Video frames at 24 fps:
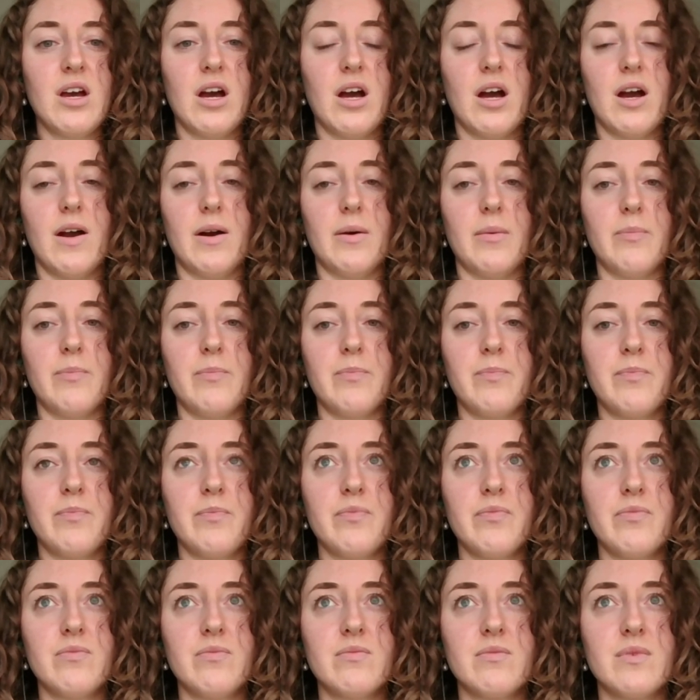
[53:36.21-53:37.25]
Um,
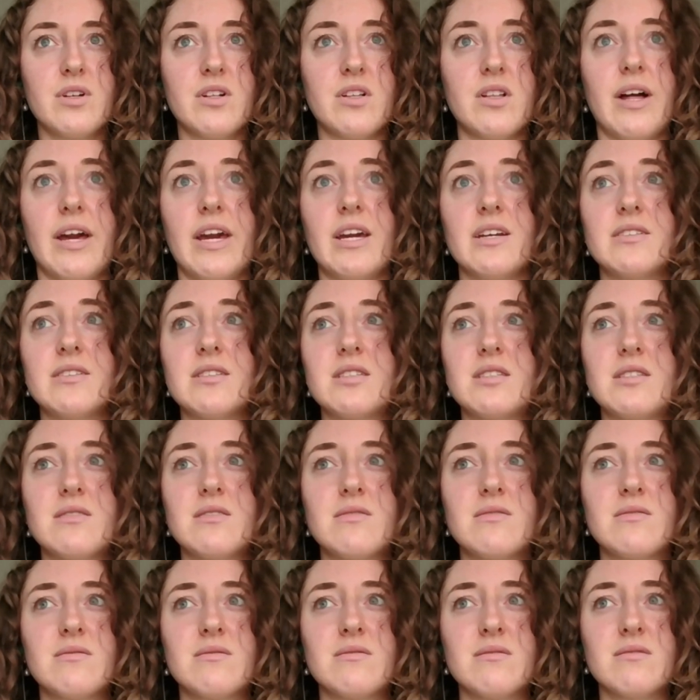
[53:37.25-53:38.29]
clients
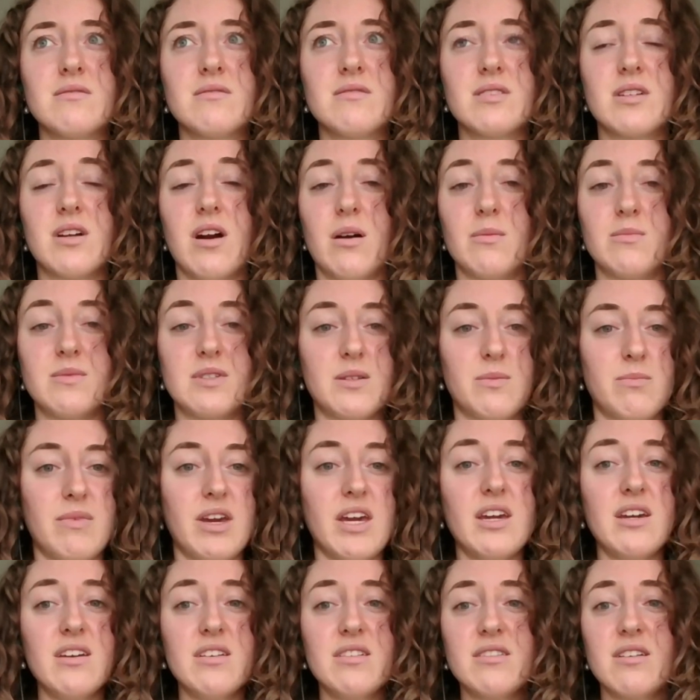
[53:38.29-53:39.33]
come to
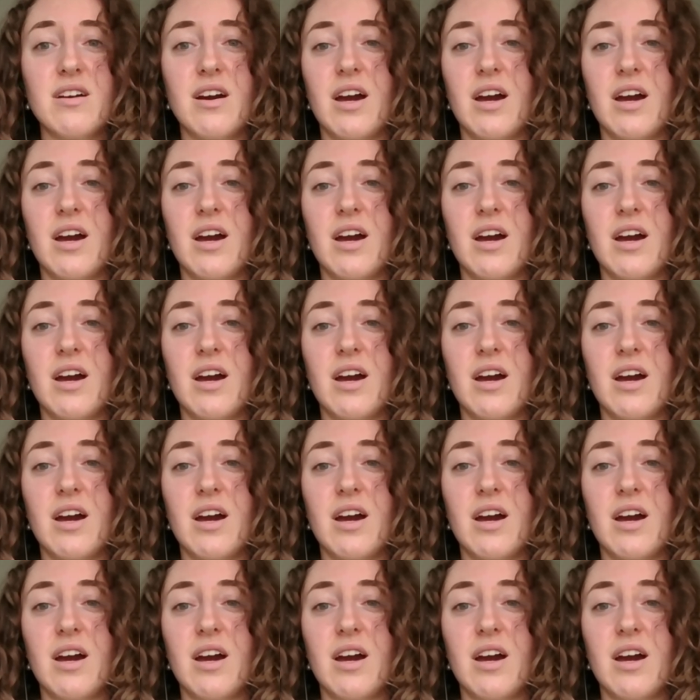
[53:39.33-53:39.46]
me.